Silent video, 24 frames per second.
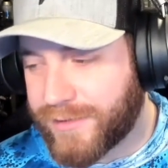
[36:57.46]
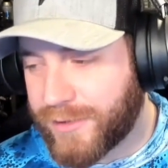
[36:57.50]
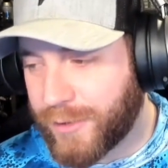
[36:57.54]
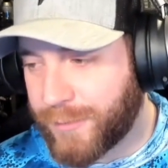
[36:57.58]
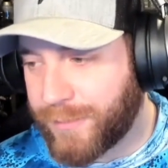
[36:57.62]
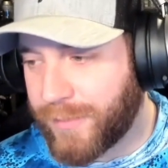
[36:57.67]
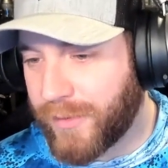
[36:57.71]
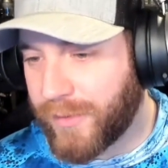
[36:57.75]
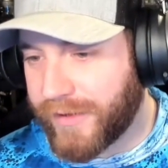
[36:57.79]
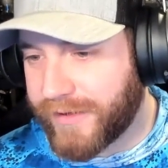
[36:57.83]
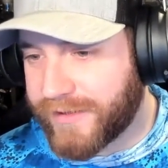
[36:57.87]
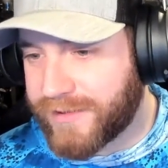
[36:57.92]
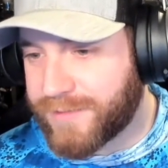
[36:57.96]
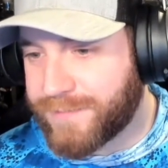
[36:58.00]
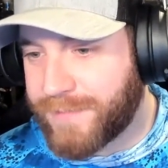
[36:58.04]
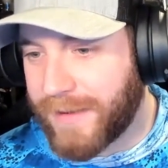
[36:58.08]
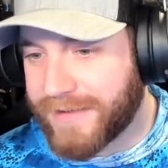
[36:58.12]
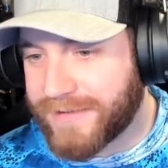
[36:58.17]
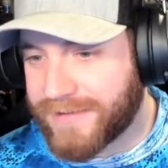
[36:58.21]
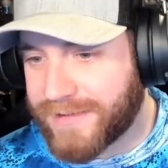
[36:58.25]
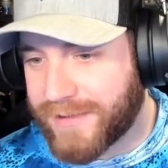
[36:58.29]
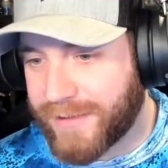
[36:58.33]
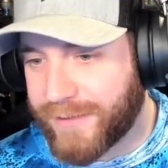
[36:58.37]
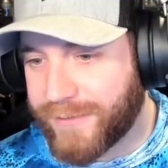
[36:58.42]
super
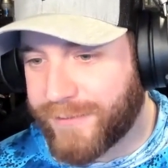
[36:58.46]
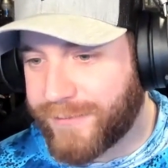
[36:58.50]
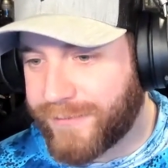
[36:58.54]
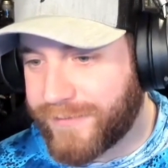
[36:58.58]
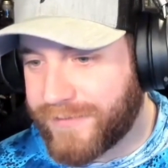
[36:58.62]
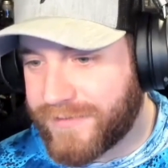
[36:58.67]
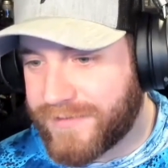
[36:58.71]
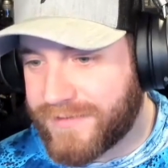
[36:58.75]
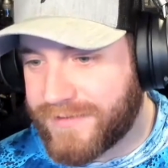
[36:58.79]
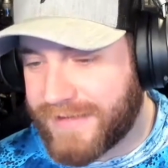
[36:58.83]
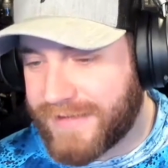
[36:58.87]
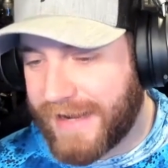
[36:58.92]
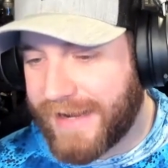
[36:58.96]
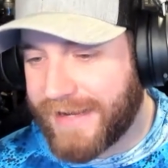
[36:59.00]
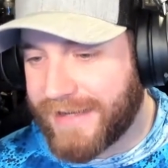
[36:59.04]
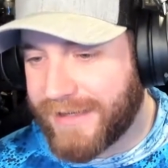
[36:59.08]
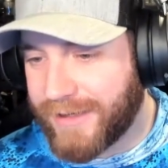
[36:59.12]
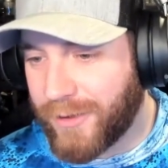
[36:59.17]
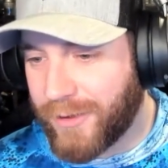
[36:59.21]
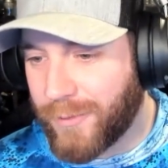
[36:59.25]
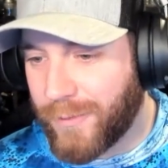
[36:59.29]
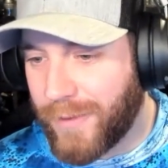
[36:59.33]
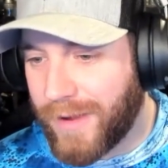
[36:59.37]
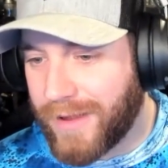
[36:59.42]
expensive
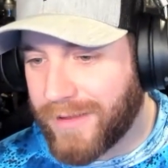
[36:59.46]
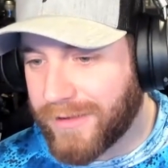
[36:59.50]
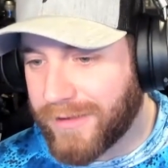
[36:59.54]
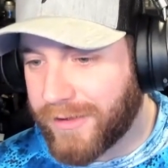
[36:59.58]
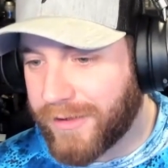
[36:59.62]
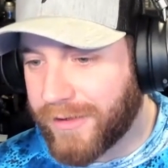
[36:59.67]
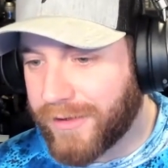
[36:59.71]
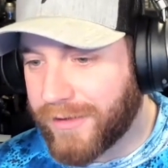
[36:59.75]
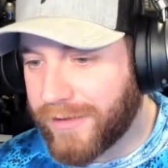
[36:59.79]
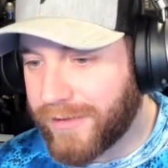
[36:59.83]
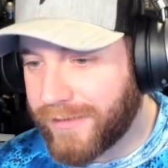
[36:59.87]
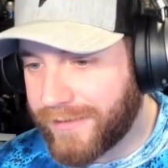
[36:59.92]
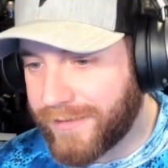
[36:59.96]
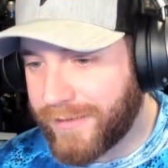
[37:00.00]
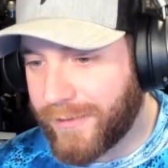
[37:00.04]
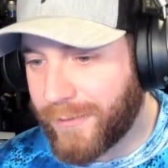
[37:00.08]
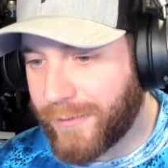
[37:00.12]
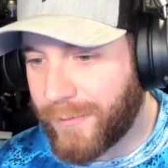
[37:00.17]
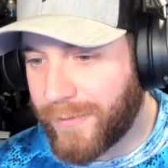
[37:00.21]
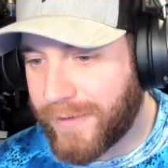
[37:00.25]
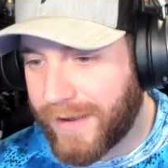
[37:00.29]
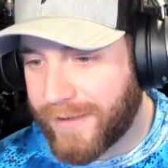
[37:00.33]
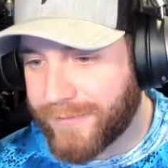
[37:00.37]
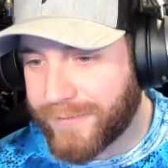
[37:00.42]
Daniel Weller or
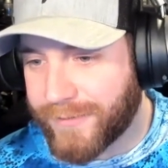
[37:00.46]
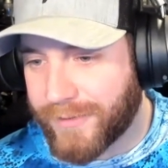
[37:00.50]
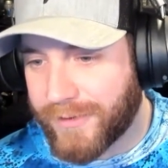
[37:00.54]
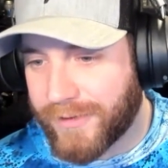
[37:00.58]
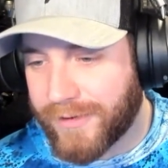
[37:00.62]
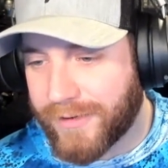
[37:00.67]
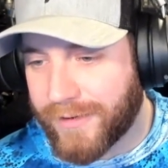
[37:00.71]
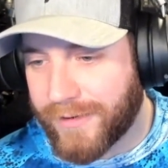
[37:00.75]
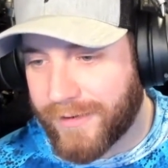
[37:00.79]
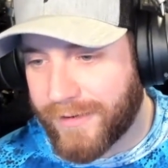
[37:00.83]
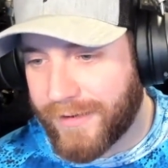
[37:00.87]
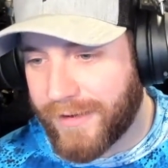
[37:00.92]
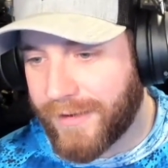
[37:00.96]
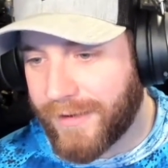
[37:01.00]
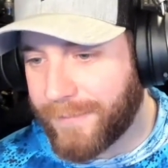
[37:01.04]
whatever.